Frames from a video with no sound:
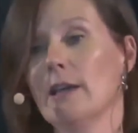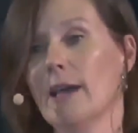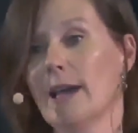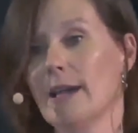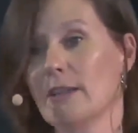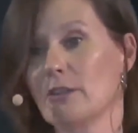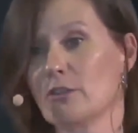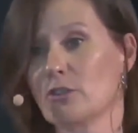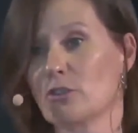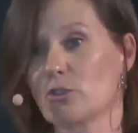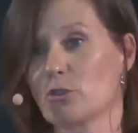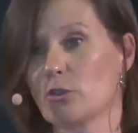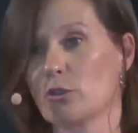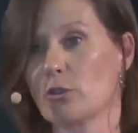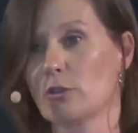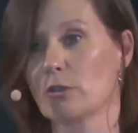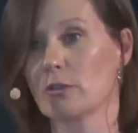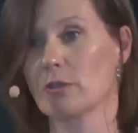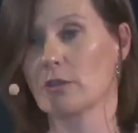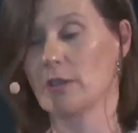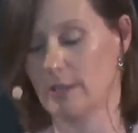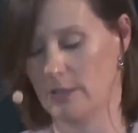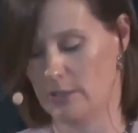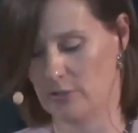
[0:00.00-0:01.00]
and a
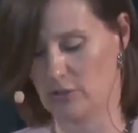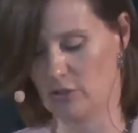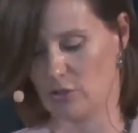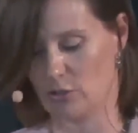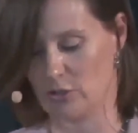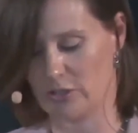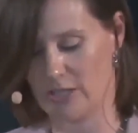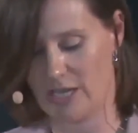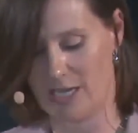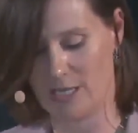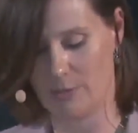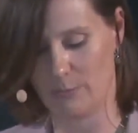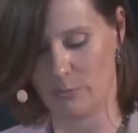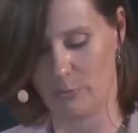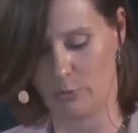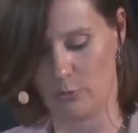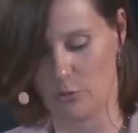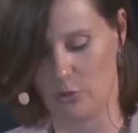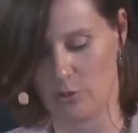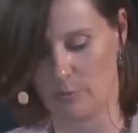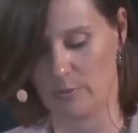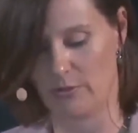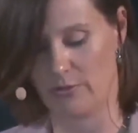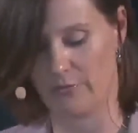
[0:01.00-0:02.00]
sur, uh, sustainable
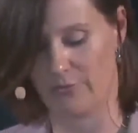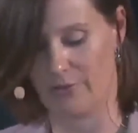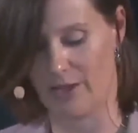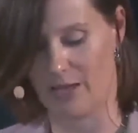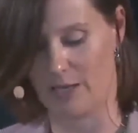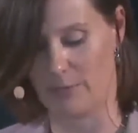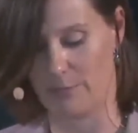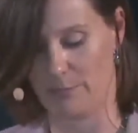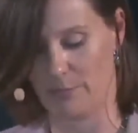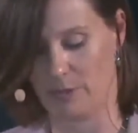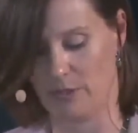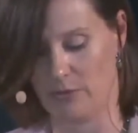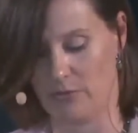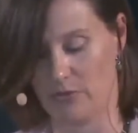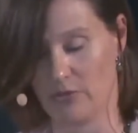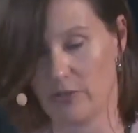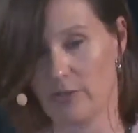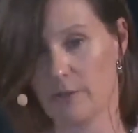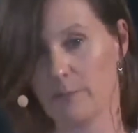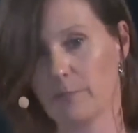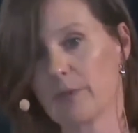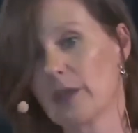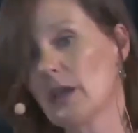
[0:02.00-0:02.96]
urban development.